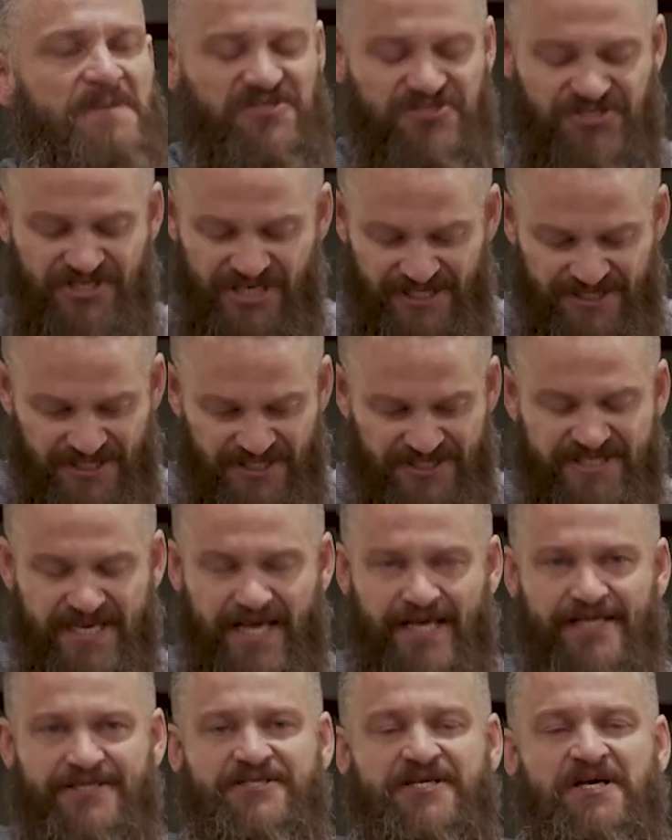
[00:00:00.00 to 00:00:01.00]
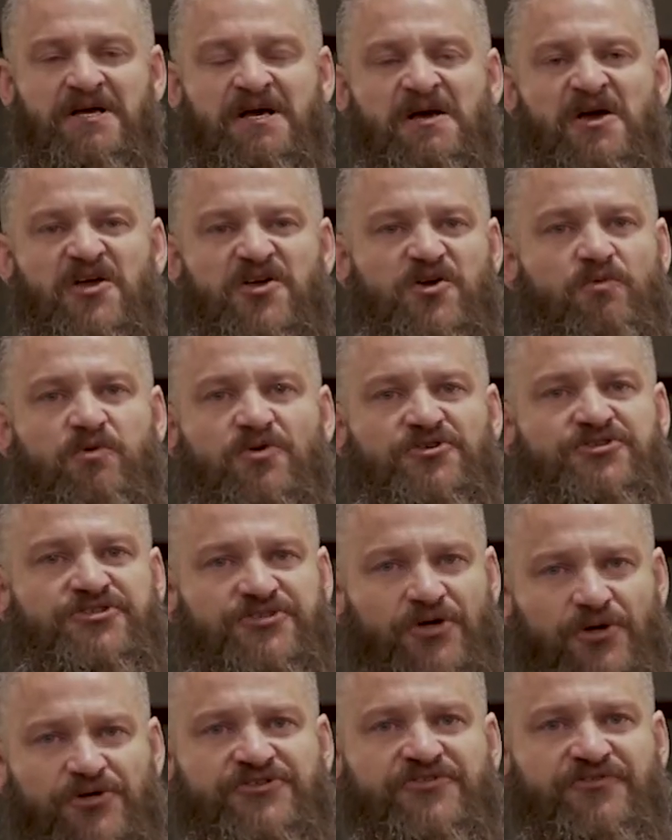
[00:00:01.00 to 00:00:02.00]
Jesus says, you will
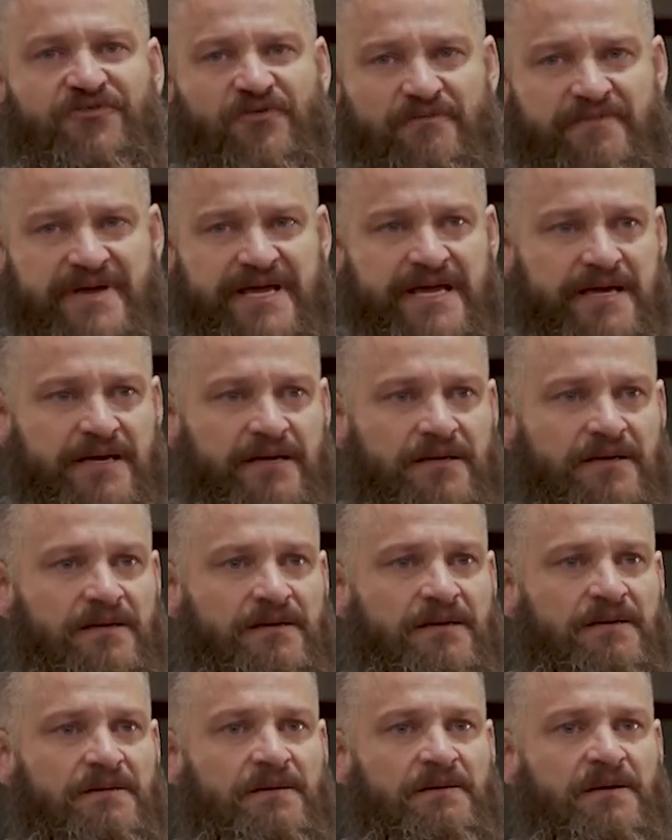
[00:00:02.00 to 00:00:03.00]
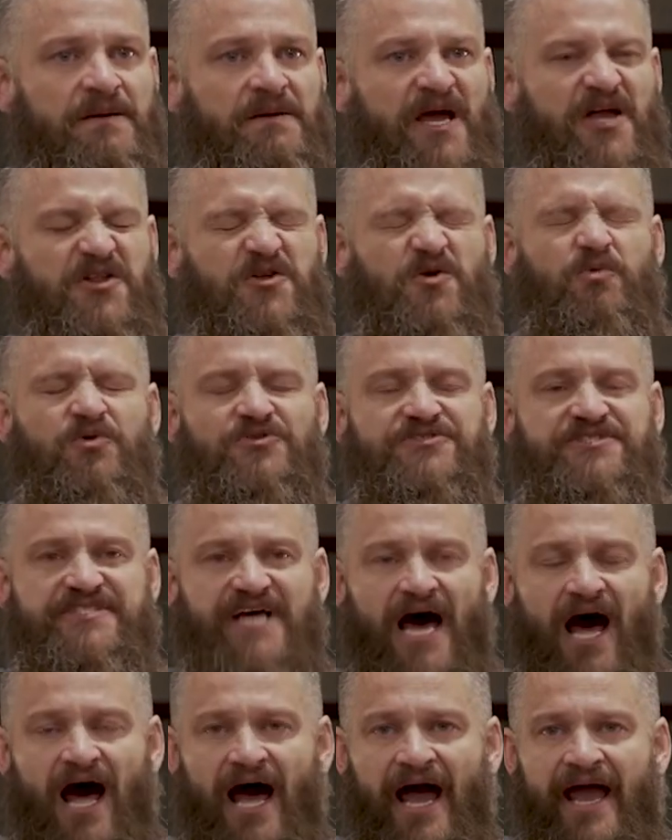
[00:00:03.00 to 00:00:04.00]
search for Me and you will
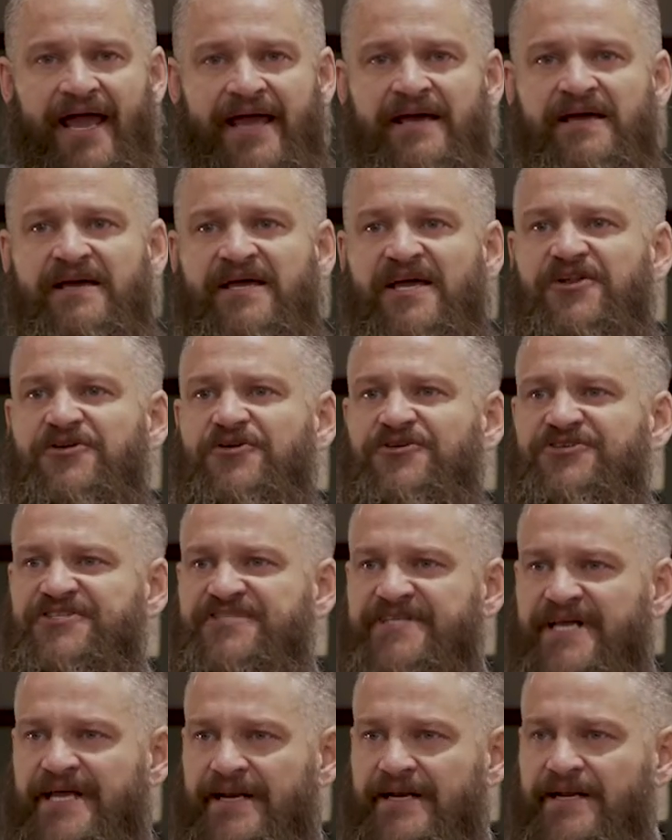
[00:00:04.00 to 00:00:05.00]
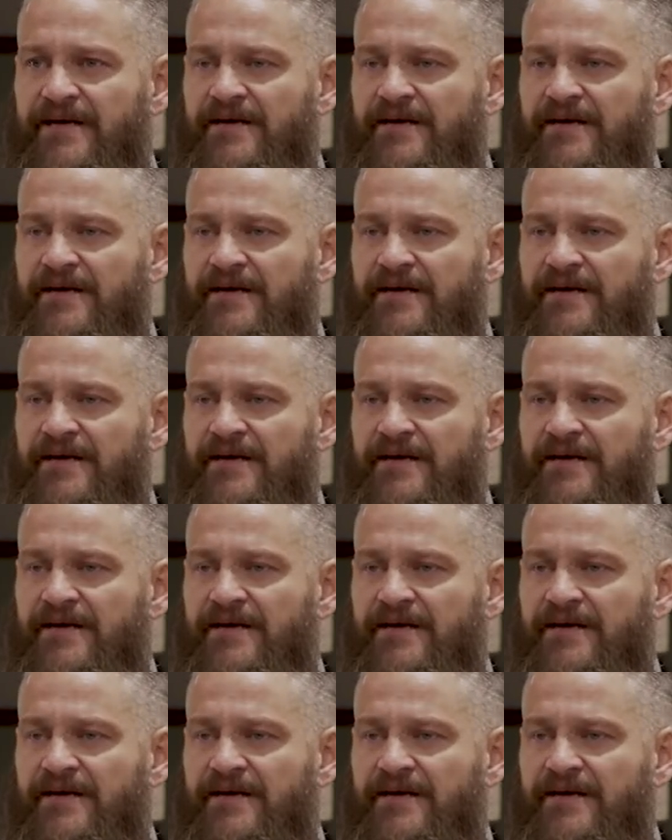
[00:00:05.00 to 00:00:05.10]
die in your sin.